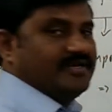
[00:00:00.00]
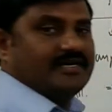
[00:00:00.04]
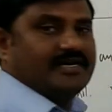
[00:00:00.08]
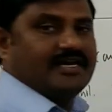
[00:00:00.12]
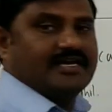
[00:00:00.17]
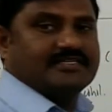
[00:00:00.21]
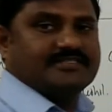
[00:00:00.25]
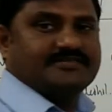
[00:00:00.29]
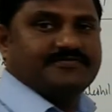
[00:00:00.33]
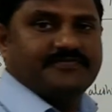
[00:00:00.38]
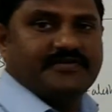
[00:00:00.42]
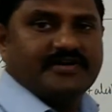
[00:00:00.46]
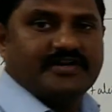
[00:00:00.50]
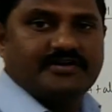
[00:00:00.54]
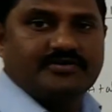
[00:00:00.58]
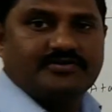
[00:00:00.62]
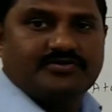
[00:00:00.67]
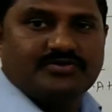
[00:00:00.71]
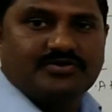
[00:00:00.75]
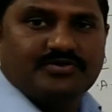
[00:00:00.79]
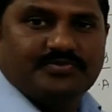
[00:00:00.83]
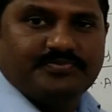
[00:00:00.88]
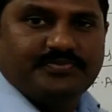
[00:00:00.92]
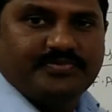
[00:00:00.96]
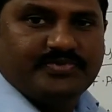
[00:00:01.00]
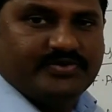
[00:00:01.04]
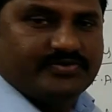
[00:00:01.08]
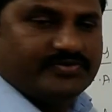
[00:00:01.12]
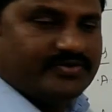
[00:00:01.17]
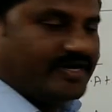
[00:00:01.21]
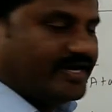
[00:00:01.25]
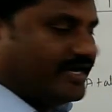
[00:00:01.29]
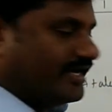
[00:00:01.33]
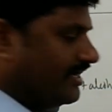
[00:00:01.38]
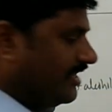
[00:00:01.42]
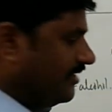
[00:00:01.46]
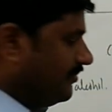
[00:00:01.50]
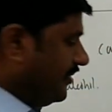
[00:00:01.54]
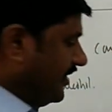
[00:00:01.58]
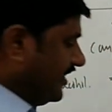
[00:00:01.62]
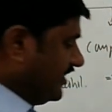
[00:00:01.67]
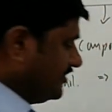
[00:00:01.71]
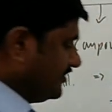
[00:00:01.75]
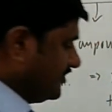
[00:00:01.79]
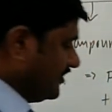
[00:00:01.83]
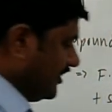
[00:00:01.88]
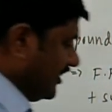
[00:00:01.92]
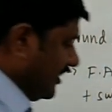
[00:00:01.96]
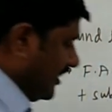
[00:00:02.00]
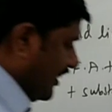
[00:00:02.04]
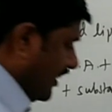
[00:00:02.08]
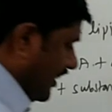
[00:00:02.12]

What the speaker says: been classified into pure lipids